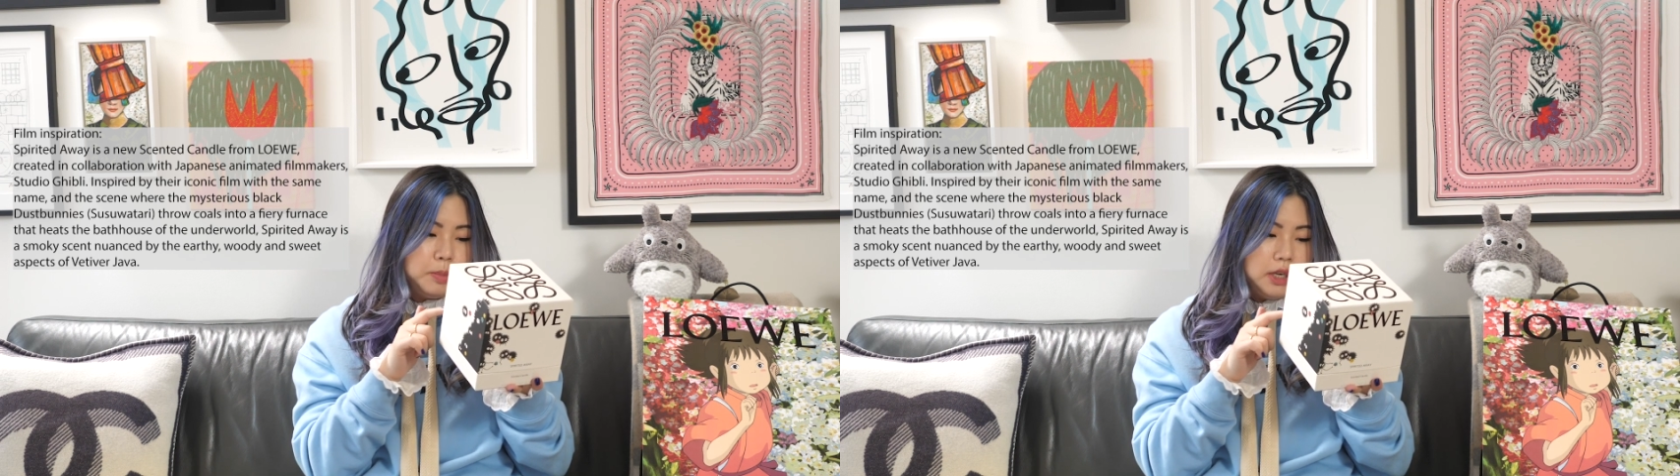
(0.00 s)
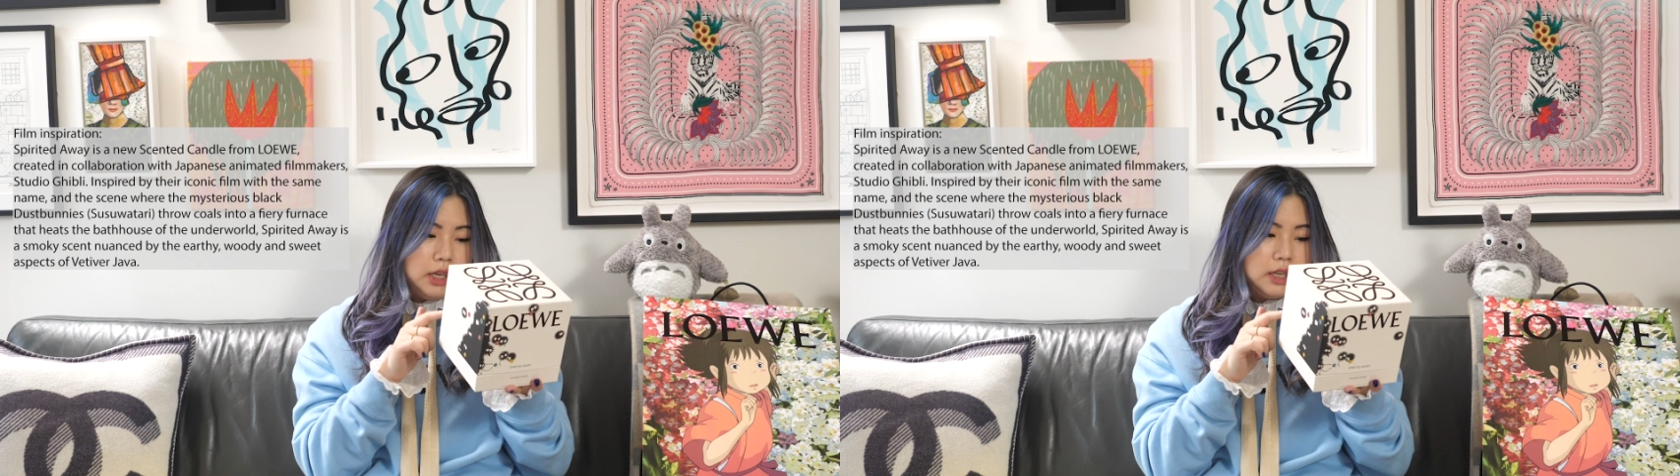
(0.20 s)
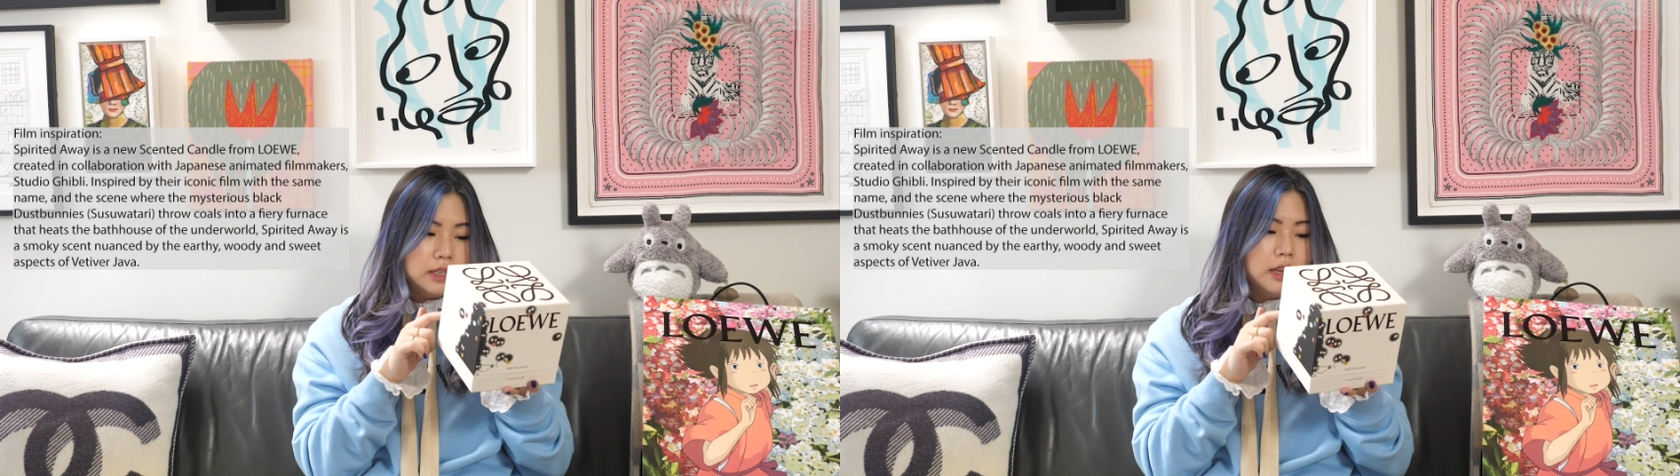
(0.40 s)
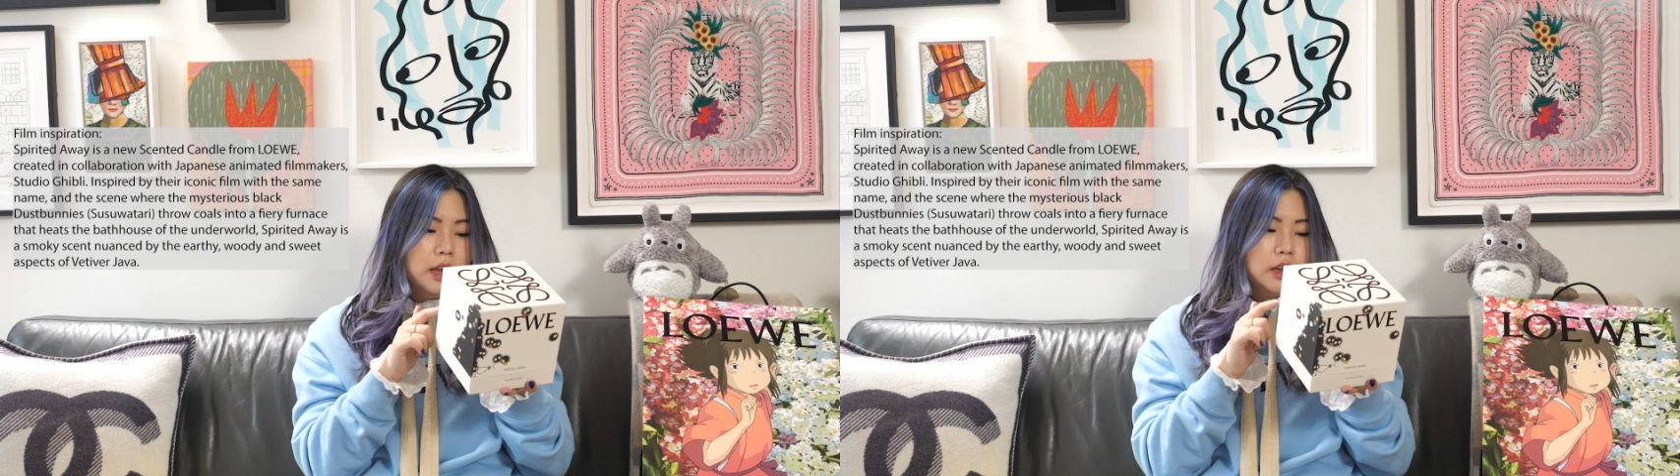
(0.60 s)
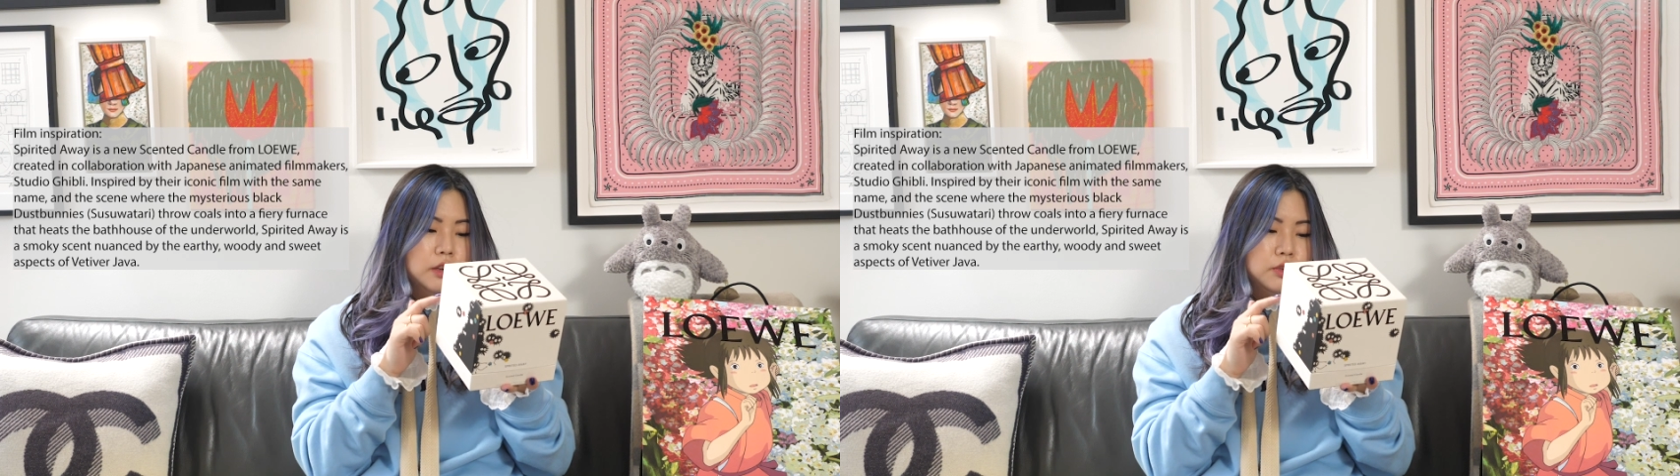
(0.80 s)
bunnies,
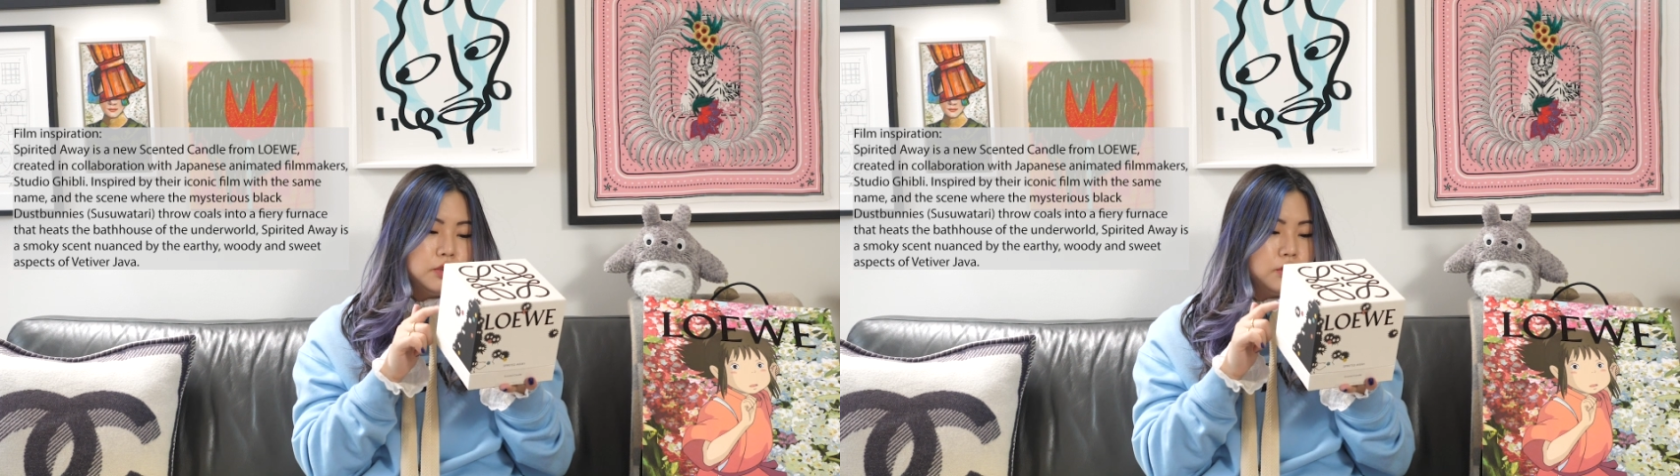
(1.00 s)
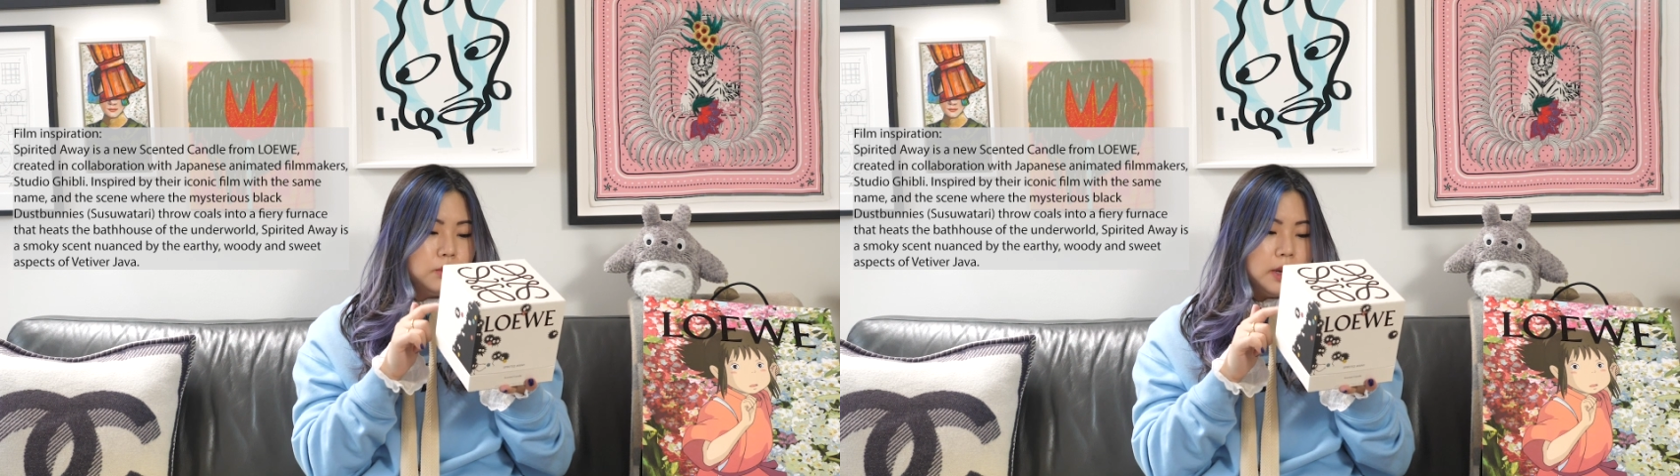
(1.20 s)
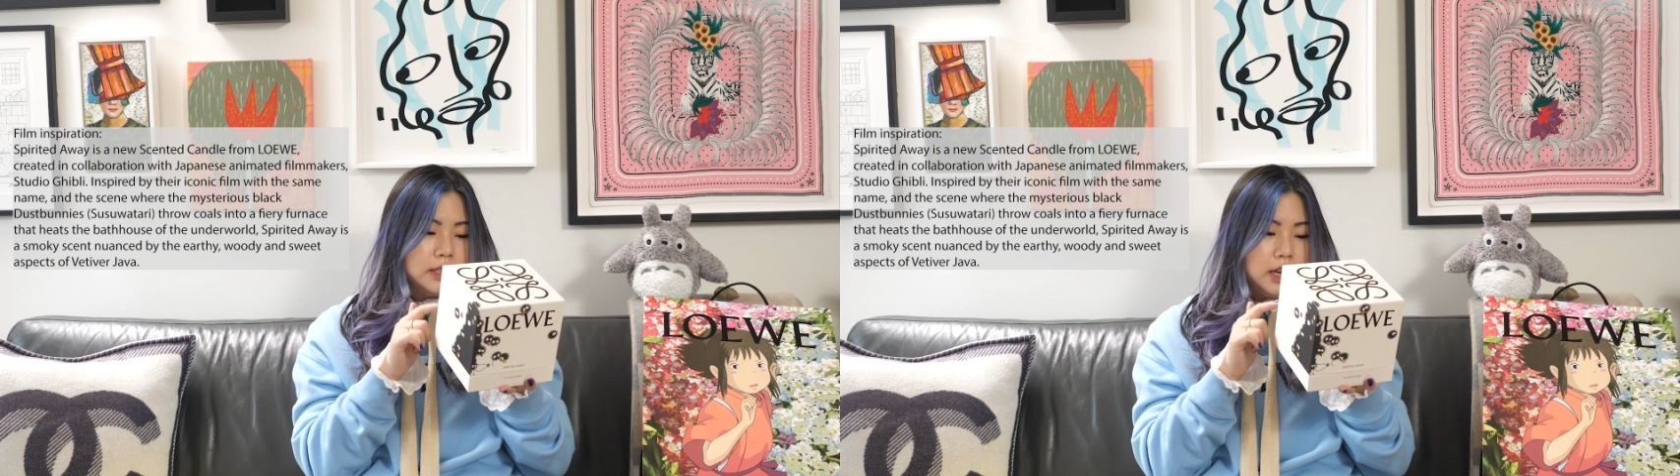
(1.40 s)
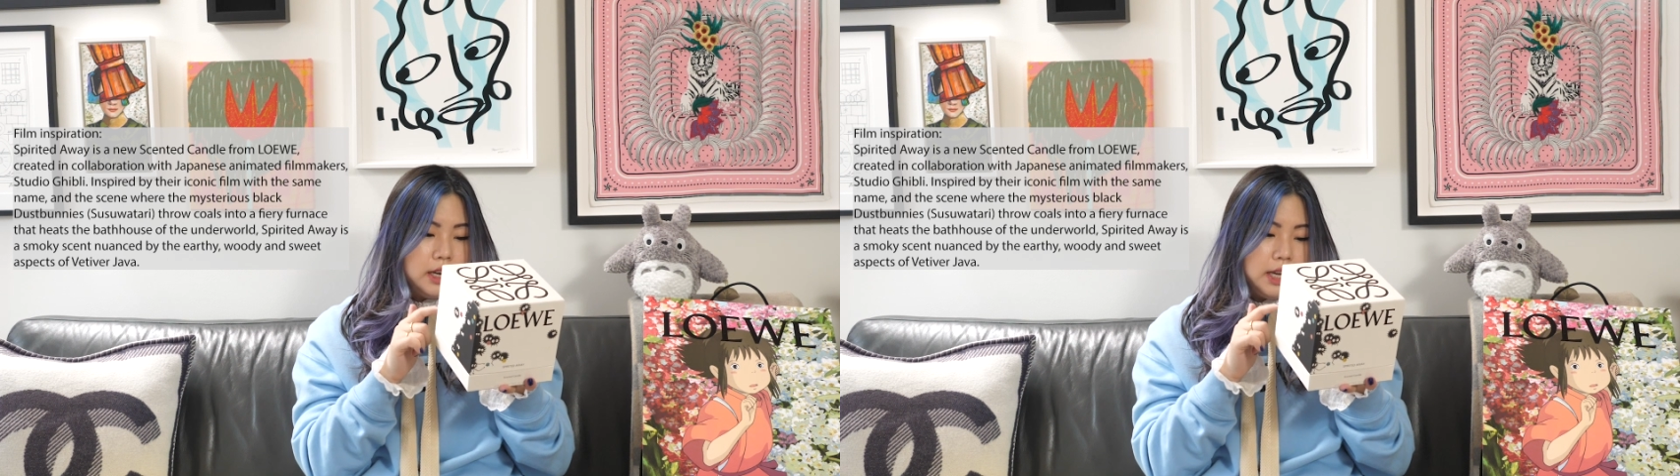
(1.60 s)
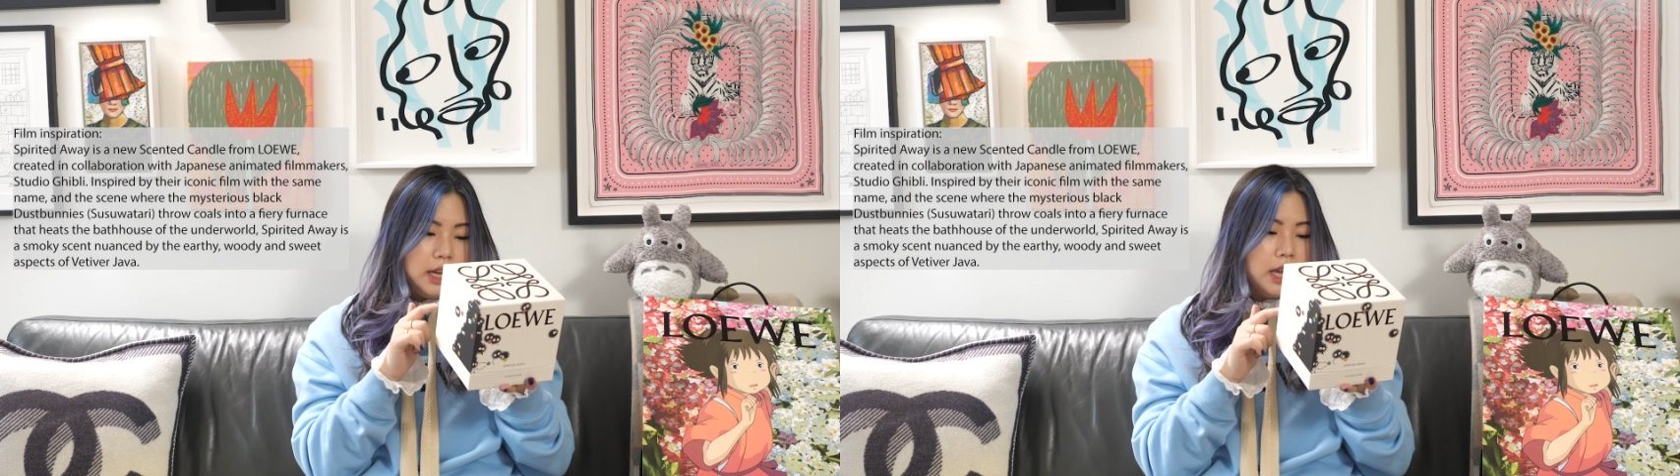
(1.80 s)

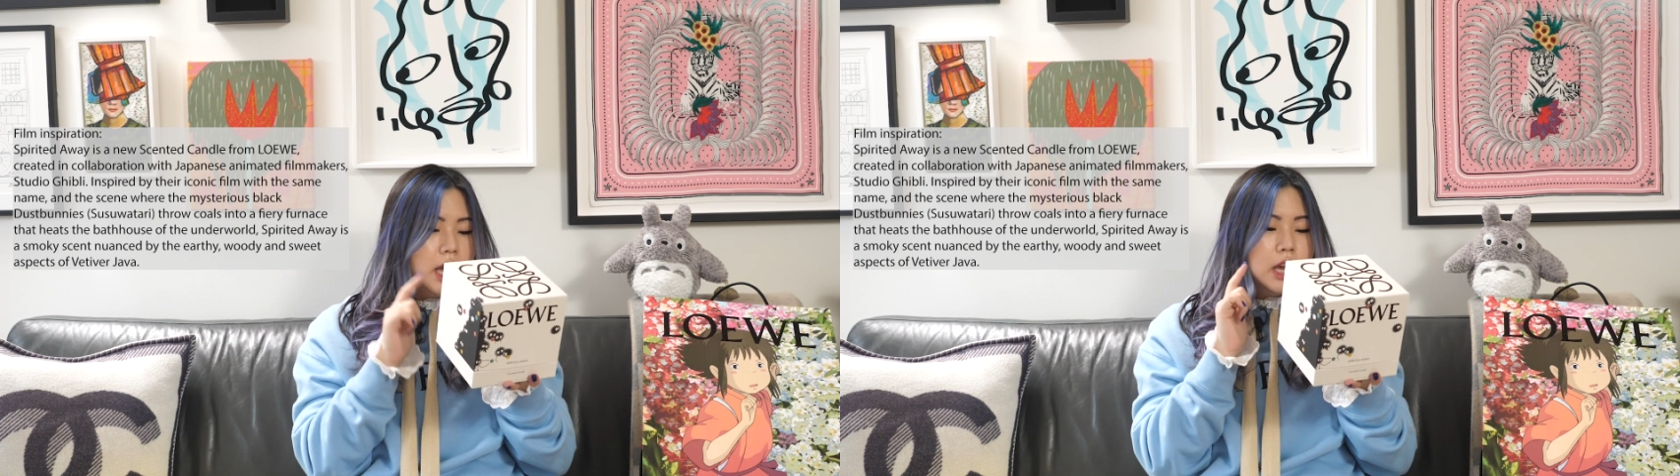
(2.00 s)
Susuwatari,